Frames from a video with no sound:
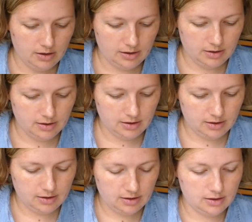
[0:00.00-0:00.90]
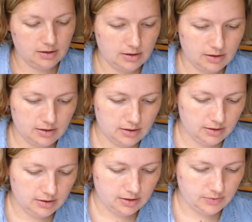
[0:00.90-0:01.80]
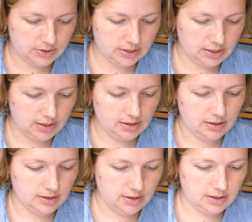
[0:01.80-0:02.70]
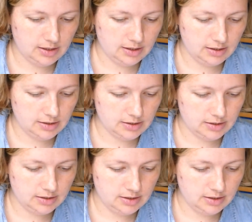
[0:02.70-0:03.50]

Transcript: And then I think that was it.